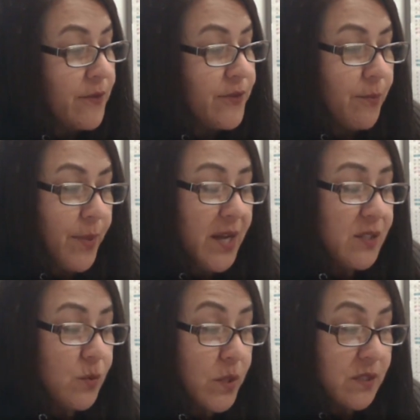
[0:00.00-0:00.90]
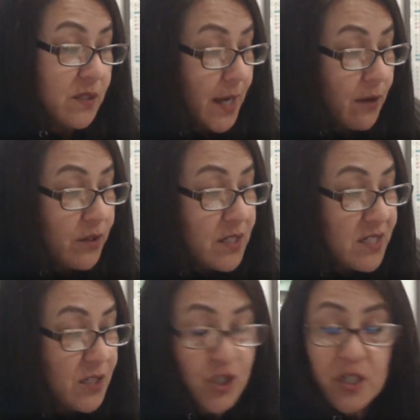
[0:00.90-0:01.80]
The bus wasn't
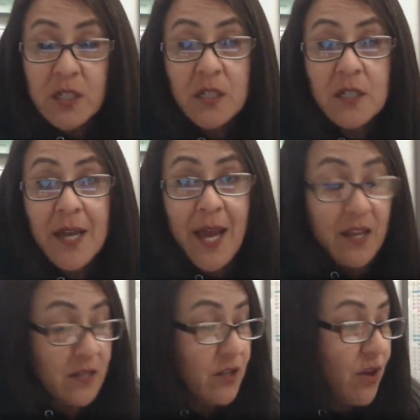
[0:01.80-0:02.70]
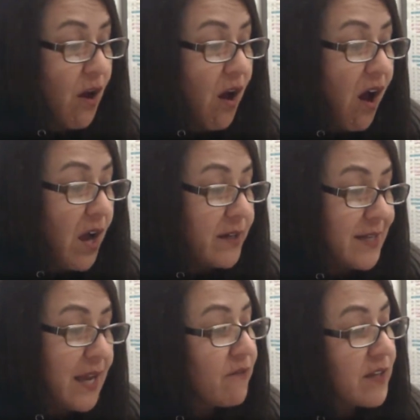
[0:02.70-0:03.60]
air-conditioned, and the hot,
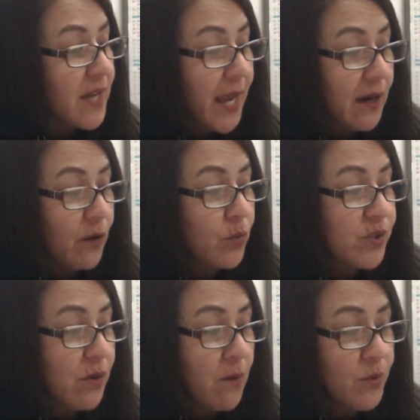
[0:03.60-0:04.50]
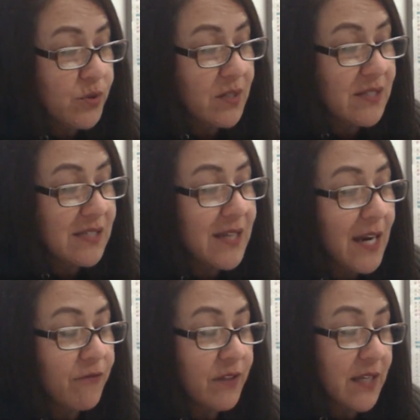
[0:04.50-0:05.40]
heavy air was almost as
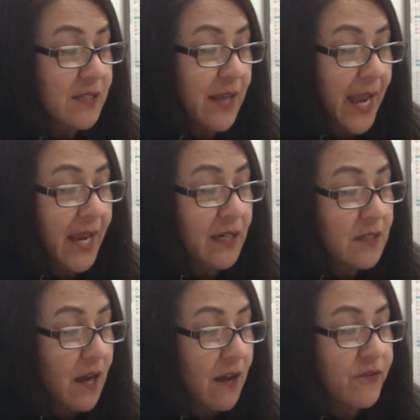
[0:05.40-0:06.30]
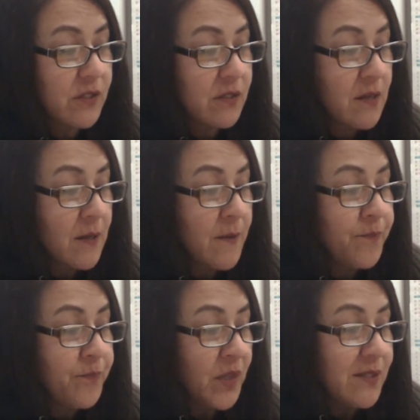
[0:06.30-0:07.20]
stifling as the handcuffs.
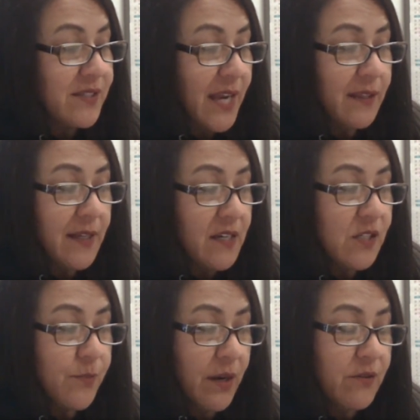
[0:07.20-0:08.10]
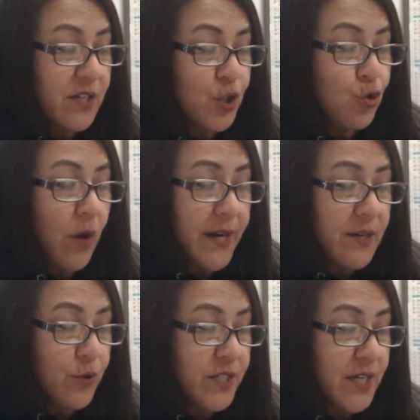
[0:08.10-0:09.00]
Stanley and his parents had tried
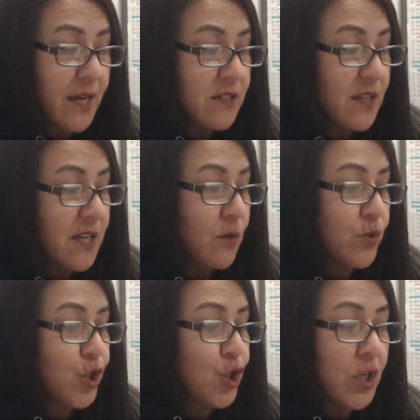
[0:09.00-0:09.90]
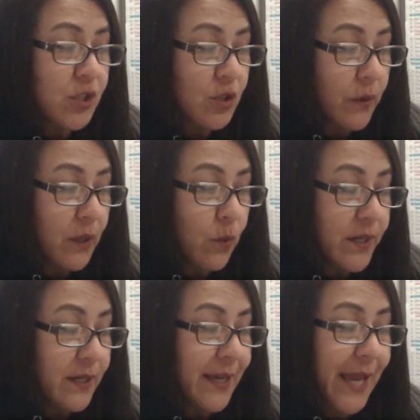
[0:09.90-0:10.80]
to pretend that he was just going
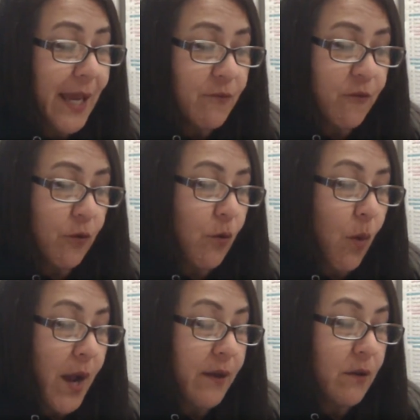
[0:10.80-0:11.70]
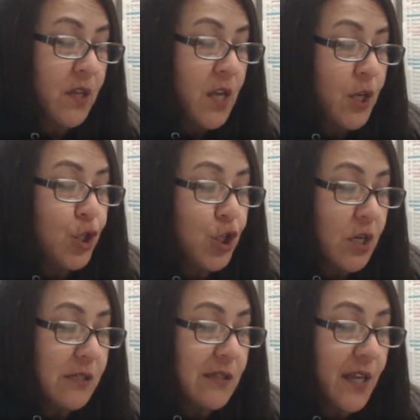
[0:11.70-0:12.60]
away to camp for a while,
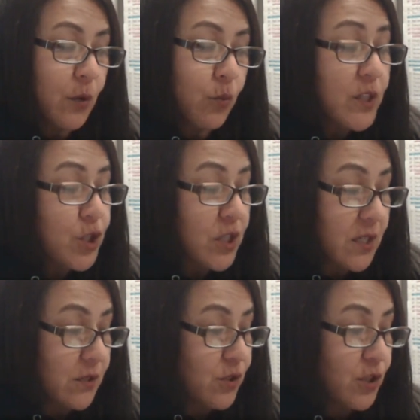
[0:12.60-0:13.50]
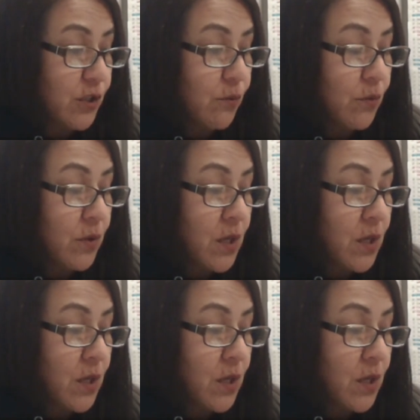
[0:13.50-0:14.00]
just like rich kids do.